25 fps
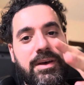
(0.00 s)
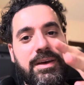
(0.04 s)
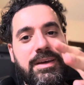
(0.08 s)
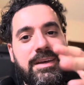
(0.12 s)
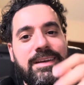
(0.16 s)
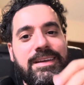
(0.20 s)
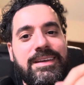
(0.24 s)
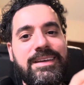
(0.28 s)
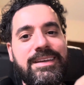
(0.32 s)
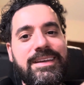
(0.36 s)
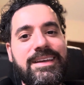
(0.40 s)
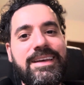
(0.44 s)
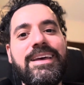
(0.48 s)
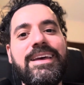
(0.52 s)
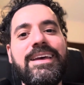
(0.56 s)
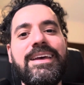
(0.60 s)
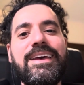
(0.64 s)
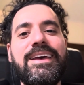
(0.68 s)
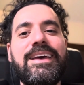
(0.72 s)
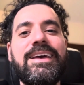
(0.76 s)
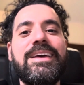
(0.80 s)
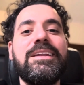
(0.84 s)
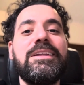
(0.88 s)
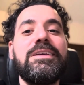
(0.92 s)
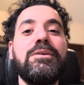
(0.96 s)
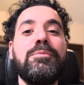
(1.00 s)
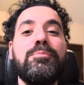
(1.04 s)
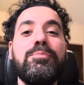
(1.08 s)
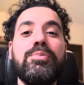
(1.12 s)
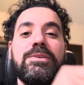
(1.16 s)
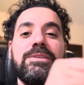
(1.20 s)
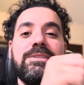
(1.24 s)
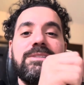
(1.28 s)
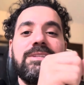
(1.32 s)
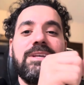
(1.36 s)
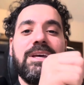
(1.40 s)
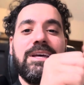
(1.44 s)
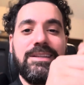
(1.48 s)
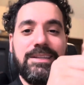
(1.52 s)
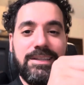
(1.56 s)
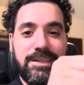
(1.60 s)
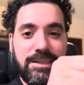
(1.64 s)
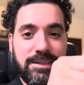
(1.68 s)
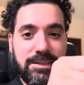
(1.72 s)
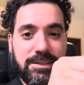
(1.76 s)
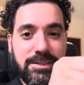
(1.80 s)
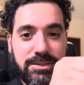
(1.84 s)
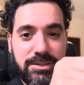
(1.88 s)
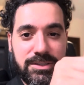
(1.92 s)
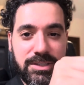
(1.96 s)
and he
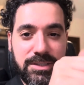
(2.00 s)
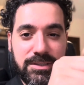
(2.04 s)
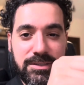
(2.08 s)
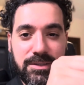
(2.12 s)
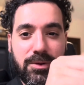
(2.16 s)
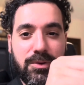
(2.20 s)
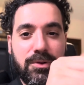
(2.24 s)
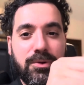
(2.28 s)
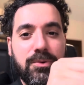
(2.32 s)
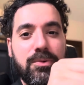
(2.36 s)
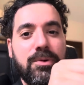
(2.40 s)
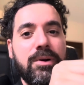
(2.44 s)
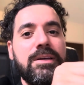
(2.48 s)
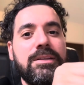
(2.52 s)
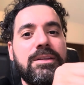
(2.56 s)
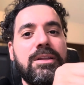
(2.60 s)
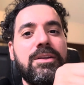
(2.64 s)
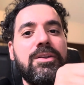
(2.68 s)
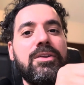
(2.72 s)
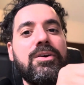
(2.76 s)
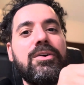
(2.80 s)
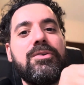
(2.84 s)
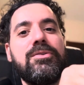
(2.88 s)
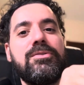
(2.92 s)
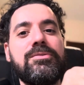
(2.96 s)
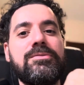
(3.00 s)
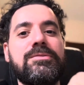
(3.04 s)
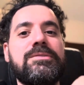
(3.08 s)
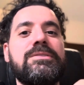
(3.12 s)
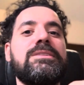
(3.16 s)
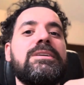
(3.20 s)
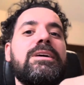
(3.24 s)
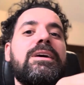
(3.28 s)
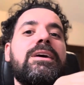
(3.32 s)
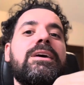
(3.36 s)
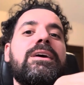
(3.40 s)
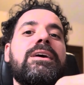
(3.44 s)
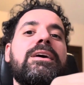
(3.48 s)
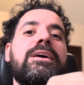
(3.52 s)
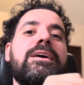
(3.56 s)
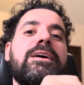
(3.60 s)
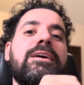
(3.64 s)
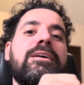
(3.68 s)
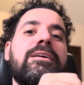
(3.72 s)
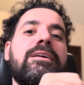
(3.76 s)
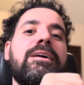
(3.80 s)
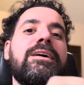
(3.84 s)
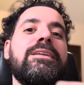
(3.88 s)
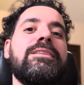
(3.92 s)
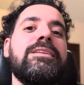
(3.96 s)
pretended to chisel away the nose.
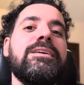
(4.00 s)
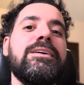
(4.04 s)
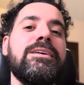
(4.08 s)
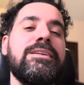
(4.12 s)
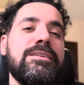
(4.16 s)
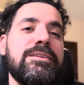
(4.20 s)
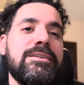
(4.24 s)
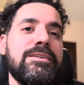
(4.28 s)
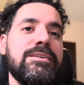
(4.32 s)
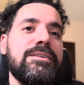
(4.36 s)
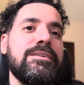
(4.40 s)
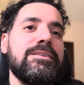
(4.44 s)
And then